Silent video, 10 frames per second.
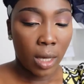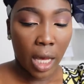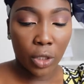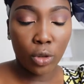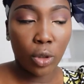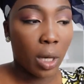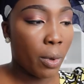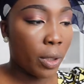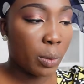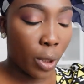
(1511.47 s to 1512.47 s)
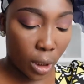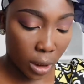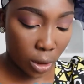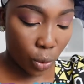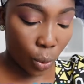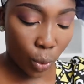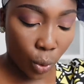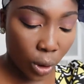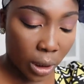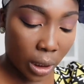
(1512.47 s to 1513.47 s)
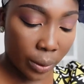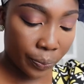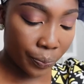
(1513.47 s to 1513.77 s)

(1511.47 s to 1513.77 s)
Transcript: I shouldn't talk about his mother, sister, or daughter.